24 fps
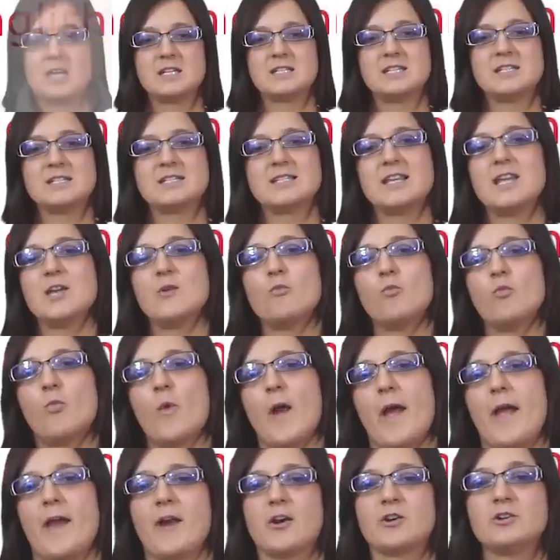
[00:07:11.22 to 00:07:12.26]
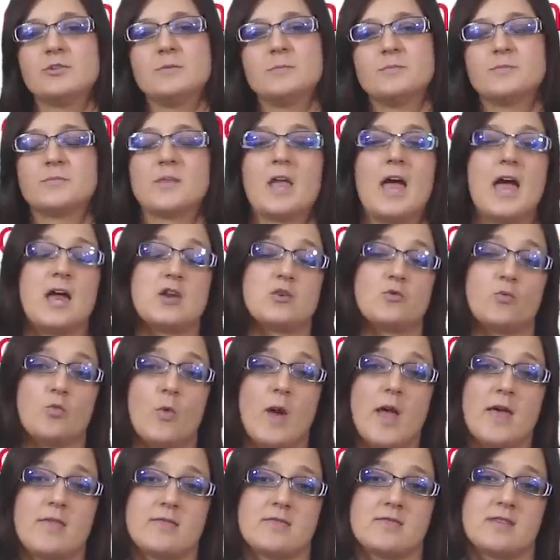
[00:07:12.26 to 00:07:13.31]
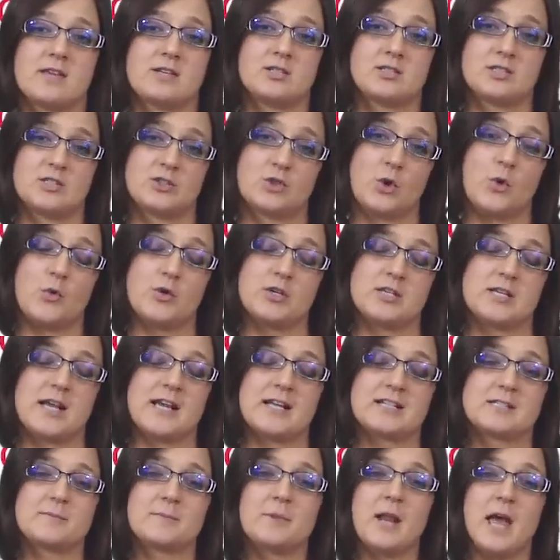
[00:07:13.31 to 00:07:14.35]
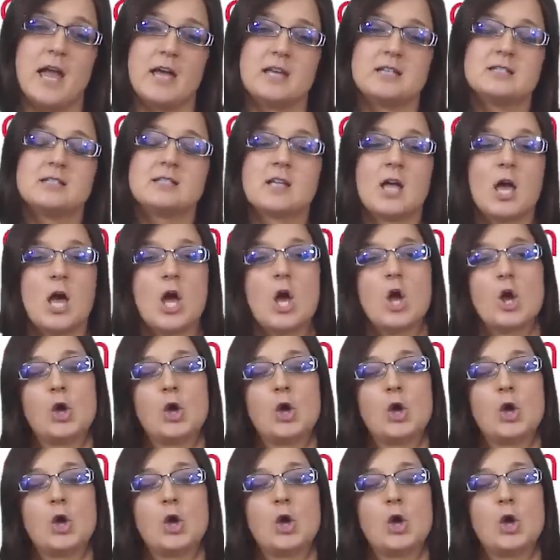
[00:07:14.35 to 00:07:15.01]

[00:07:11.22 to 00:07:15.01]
To say where and when the story takes place,